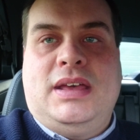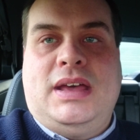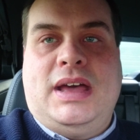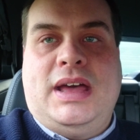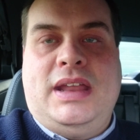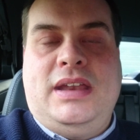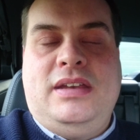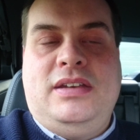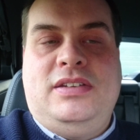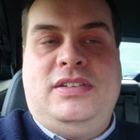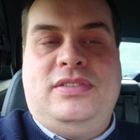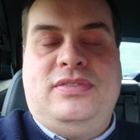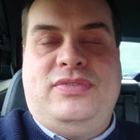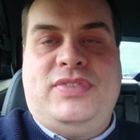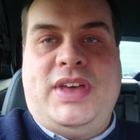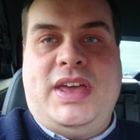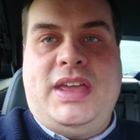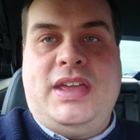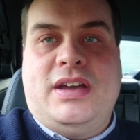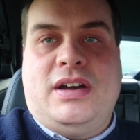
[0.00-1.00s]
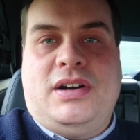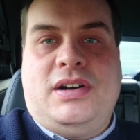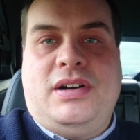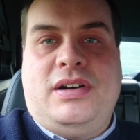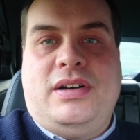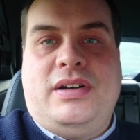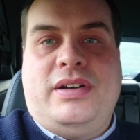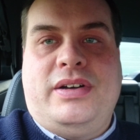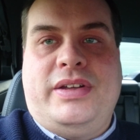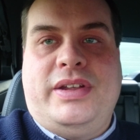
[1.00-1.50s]
And they
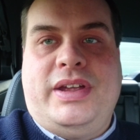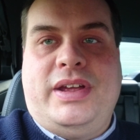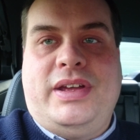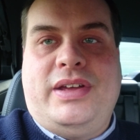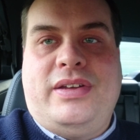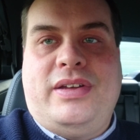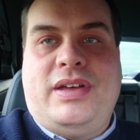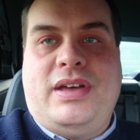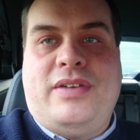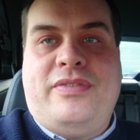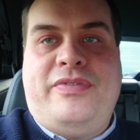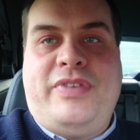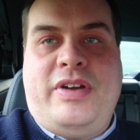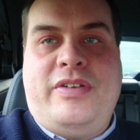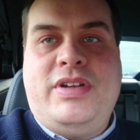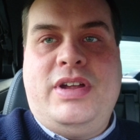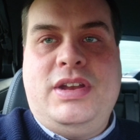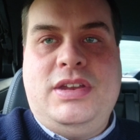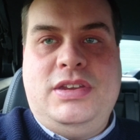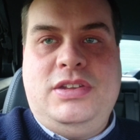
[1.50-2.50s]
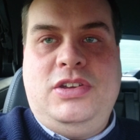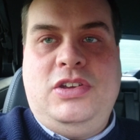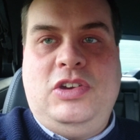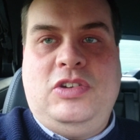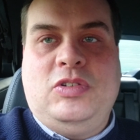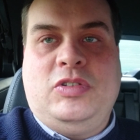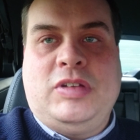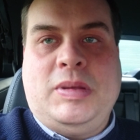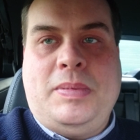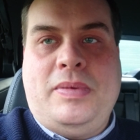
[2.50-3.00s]
are a very
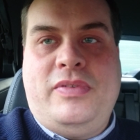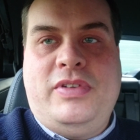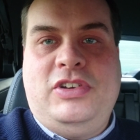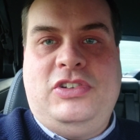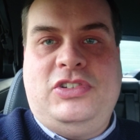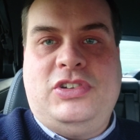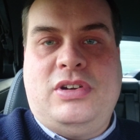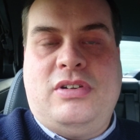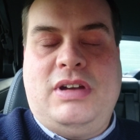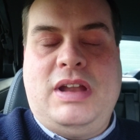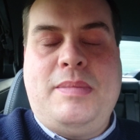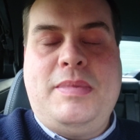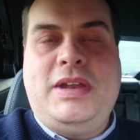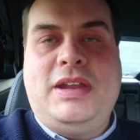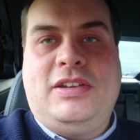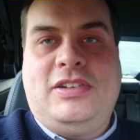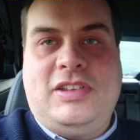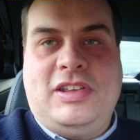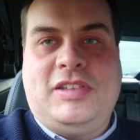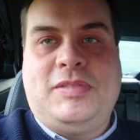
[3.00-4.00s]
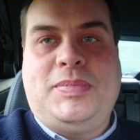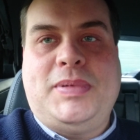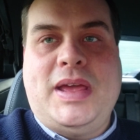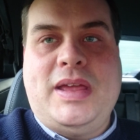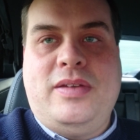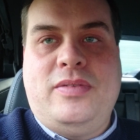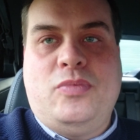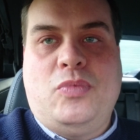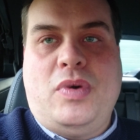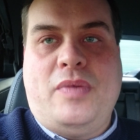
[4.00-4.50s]
unusual type of insurer. Let me just
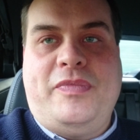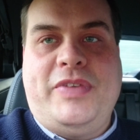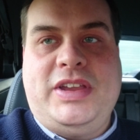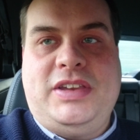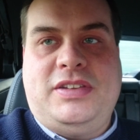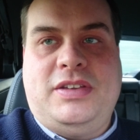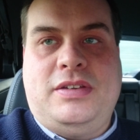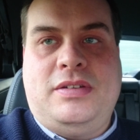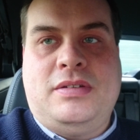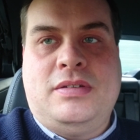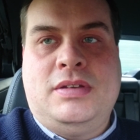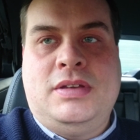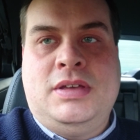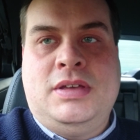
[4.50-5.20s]
explain what they do.